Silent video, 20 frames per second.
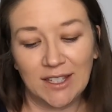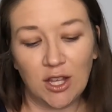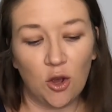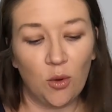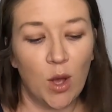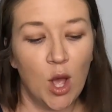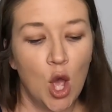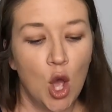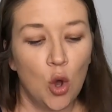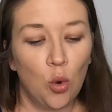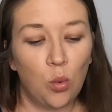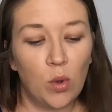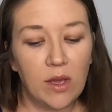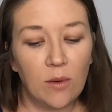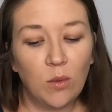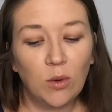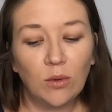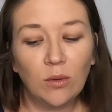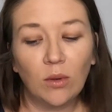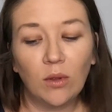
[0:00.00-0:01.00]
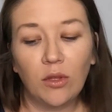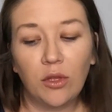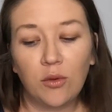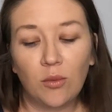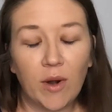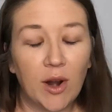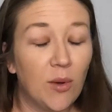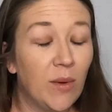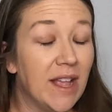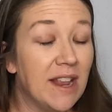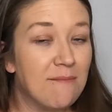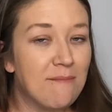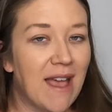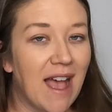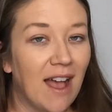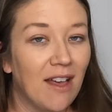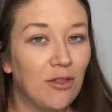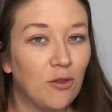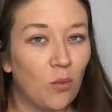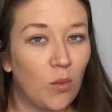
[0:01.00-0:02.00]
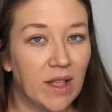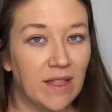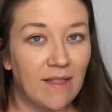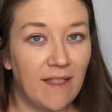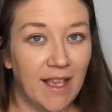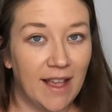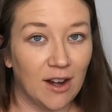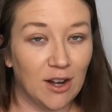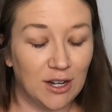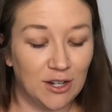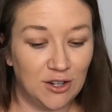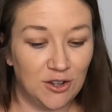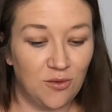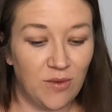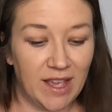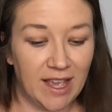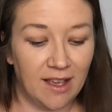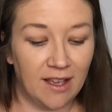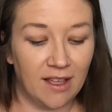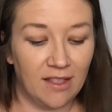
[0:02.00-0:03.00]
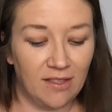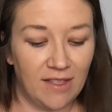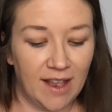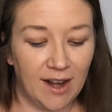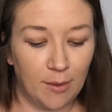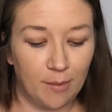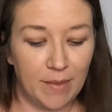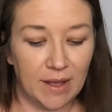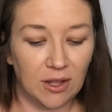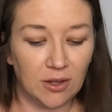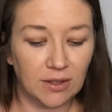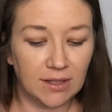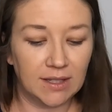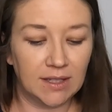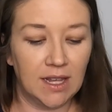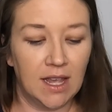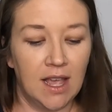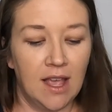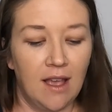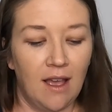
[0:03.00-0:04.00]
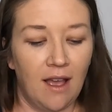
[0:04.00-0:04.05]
So we will throw in math when they are doing their builds.